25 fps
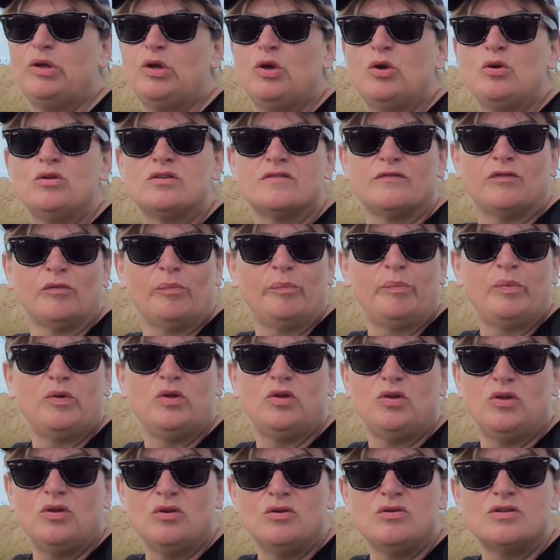
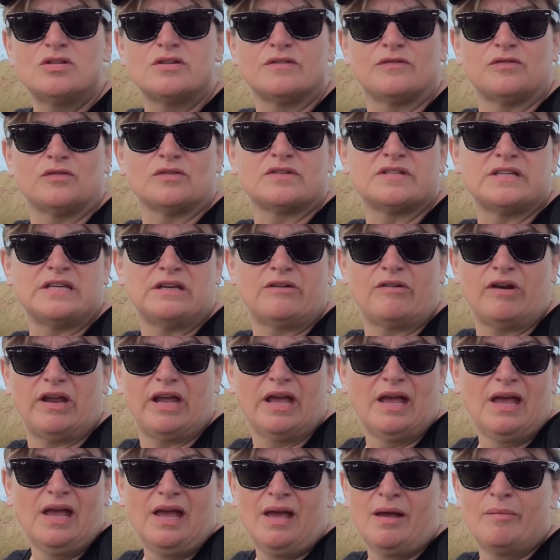beautiful, beautiful
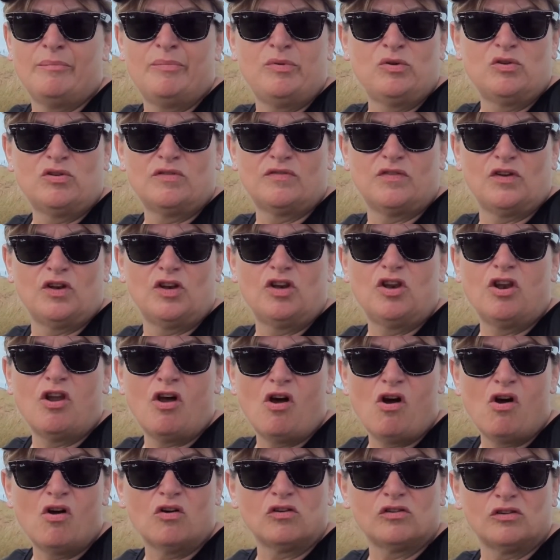scenery, beautiful,
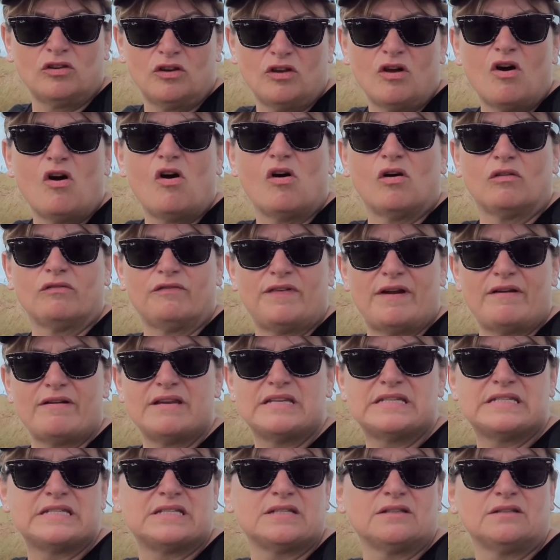long, long,
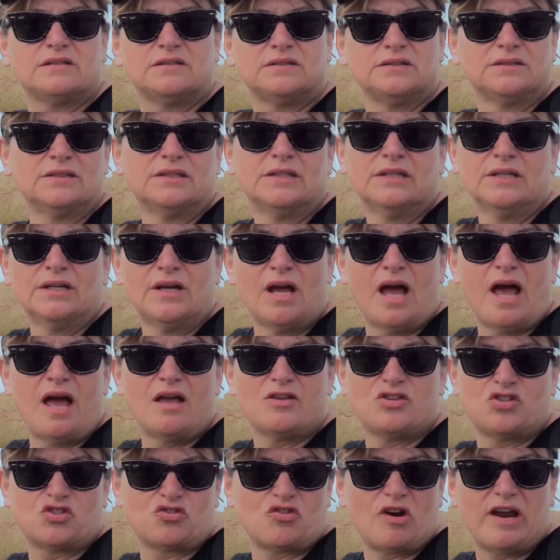very still
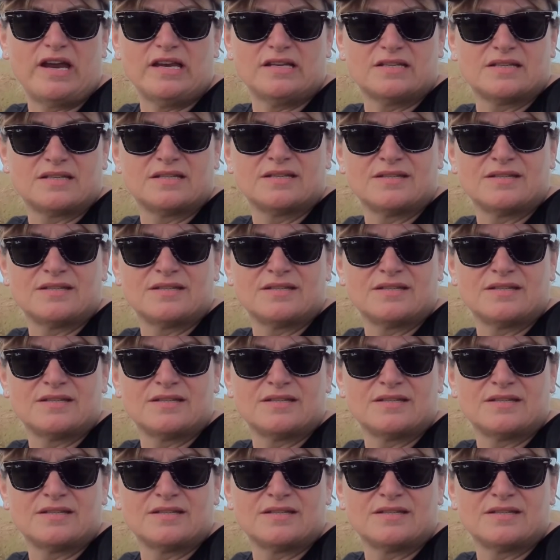straits.